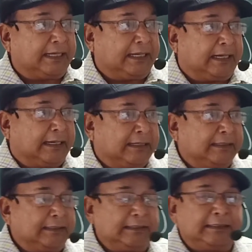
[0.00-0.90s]

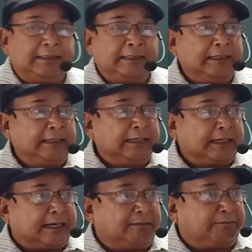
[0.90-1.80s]
are
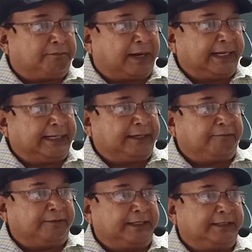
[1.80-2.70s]

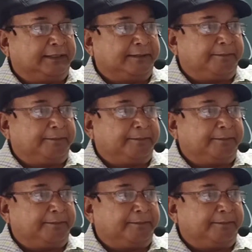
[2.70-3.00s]
combined with